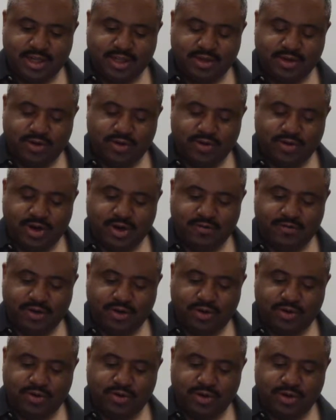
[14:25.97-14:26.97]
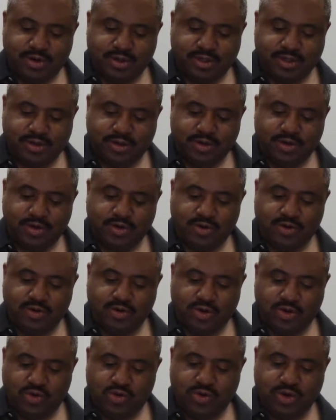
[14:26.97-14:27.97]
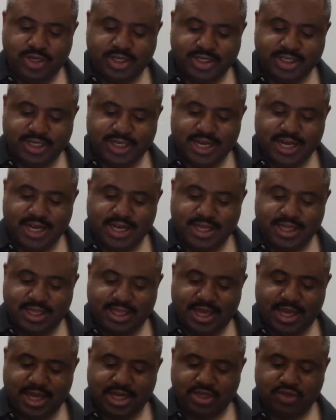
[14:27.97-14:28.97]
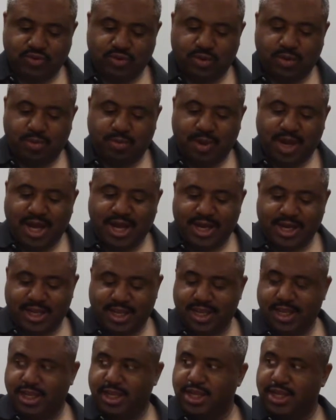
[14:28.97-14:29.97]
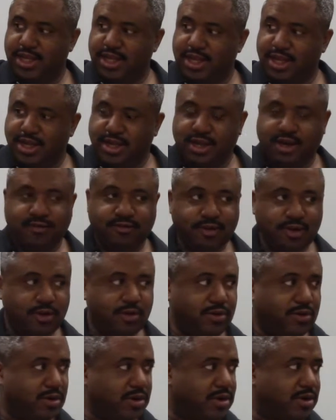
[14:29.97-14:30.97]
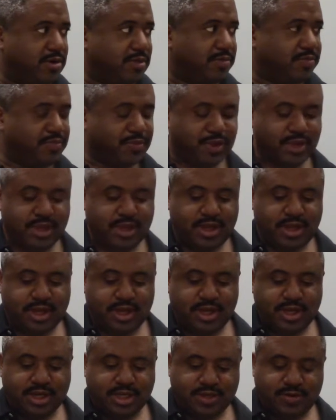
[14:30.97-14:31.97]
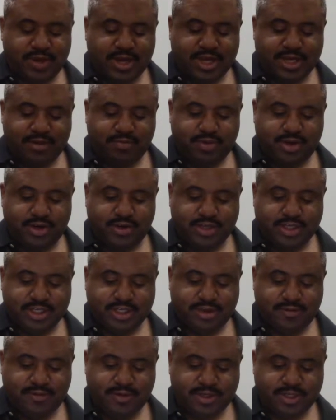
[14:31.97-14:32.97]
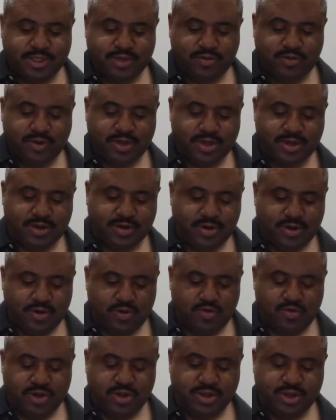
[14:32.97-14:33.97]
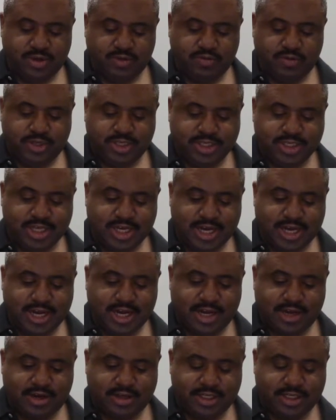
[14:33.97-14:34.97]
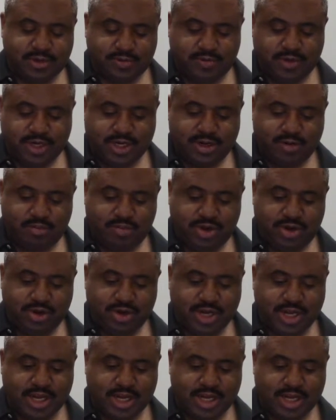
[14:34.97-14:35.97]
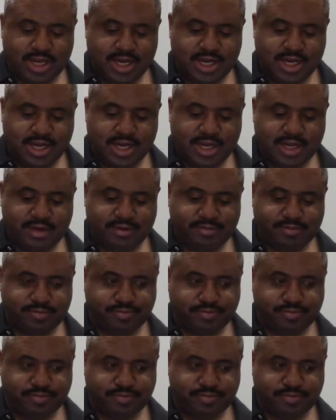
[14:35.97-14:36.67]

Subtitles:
the glory of the Lord. So the glory of the Lord is like the actual body of the Lord. So he had the appearance of it. So whether it was God or someone that appeared like God,